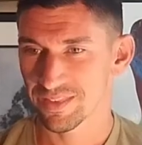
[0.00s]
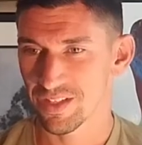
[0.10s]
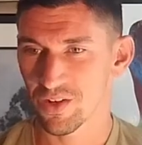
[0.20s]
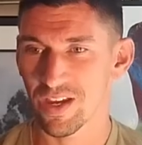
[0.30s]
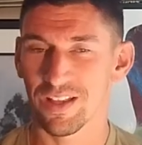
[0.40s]

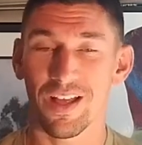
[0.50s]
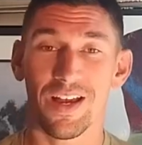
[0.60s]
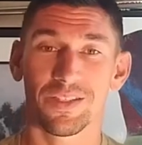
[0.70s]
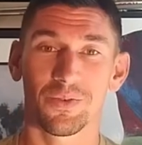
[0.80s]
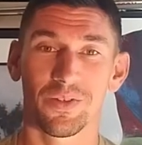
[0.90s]
Okay,
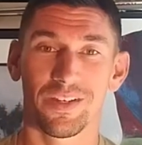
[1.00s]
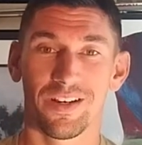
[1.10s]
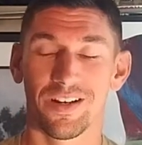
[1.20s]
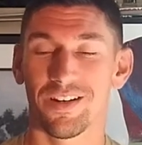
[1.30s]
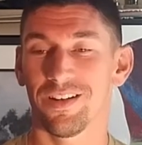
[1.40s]
last one
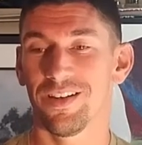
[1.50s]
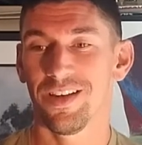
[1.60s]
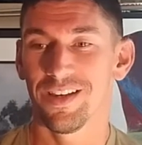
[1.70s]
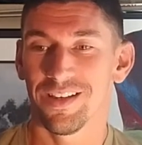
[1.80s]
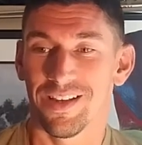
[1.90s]
here.
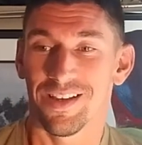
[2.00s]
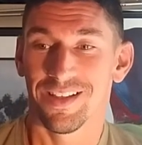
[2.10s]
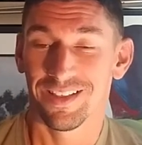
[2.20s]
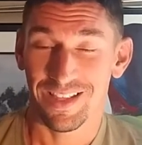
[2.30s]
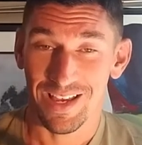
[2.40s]

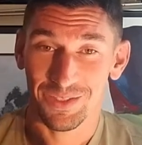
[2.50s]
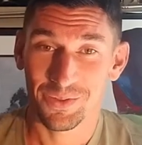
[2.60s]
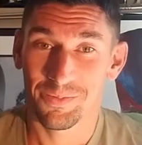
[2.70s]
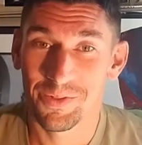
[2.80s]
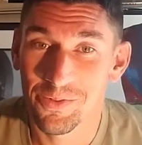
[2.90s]
Last
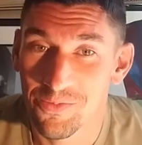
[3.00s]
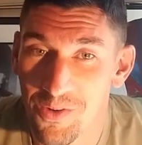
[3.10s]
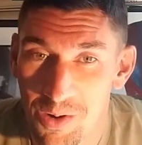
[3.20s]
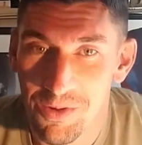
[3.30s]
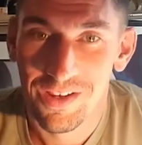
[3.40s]
one, I'm doing
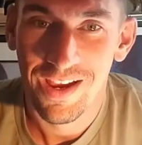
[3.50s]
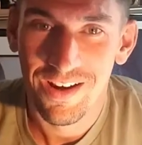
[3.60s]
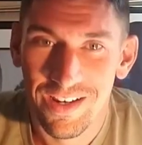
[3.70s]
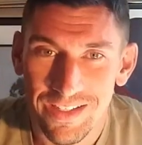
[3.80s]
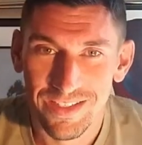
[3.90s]
farmer
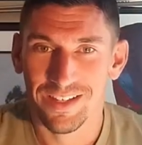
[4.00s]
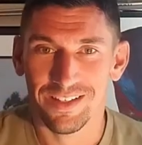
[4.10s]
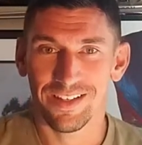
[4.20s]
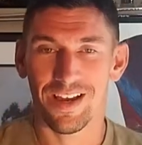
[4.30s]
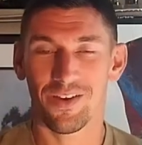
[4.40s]
carries.
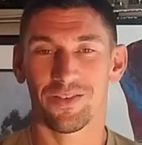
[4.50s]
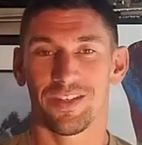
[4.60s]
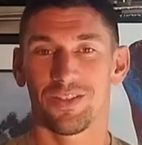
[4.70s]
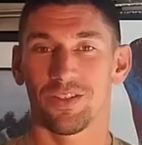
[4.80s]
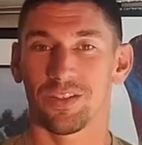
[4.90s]
Now
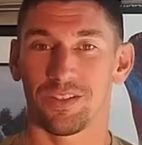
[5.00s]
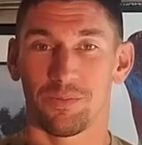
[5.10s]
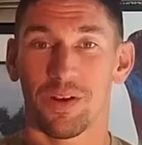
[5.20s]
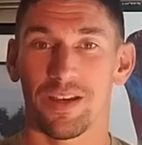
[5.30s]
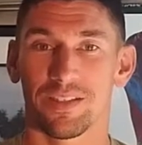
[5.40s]
these you've
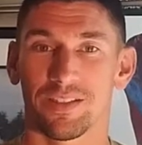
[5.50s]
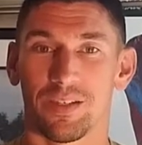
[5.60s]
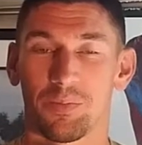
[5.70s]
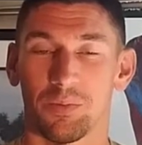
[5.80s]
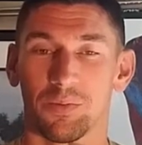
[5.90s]
probably
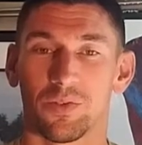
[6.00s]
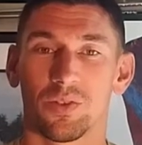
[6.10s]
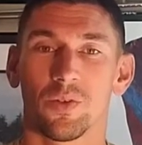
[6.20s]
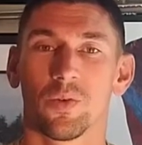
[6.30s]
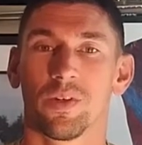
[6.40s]
seen people
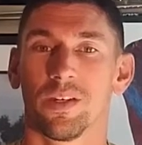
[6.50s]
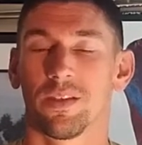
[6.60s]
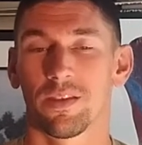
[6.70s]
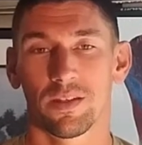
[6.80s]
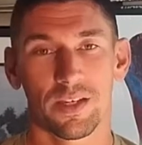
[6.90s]
do with
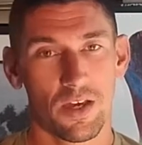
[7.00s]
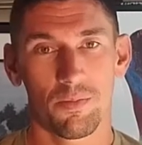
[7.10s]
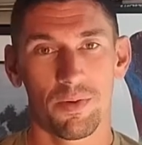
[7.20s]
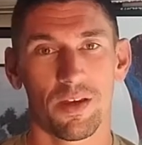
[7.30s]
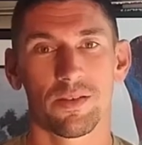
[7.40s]

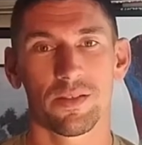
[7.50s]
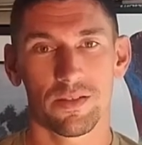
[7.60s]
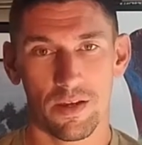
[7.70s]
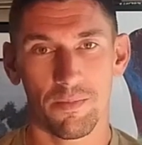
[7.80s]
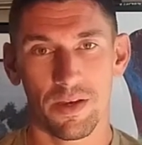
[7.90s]
kettlebells and
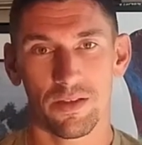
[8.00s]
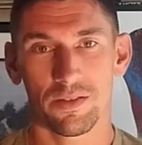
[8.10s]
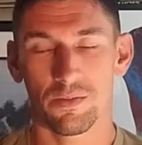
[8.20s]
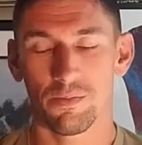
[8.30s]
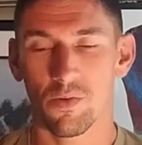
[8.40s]

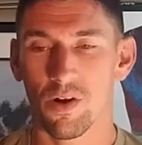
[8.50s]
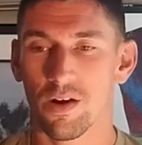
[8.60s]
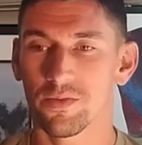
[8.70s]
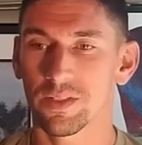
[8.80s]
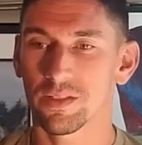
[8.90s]
dumbbells more
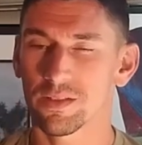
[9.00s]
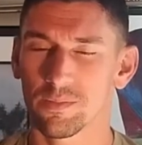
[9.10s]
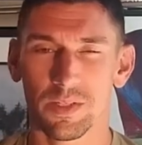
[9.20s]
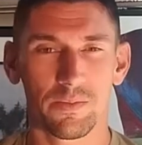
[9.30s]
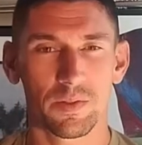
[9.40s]
often.
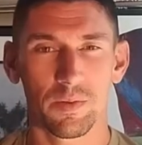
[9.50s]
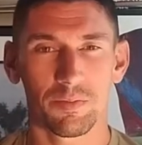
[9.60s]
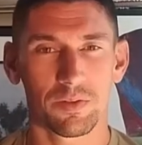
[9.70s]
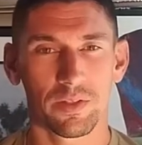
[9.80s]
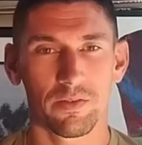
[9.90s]
Sometimes
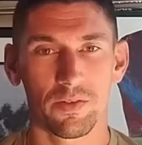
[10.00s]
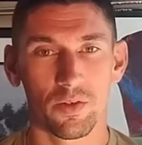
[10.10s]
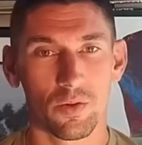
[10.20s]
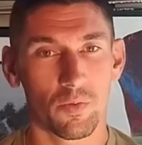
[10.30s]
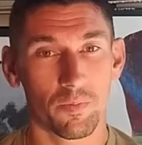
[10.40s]
people even do
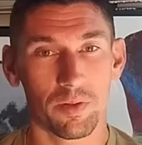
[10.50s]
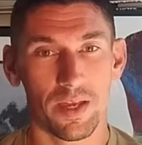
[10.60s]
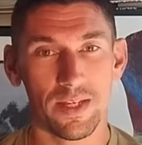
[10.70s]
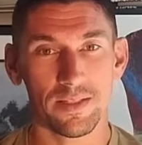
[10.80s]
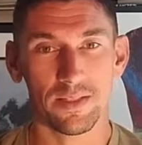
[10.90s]
them with
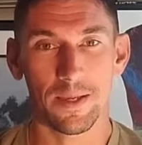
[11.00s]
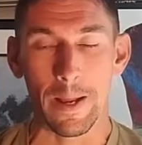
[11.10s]
plates.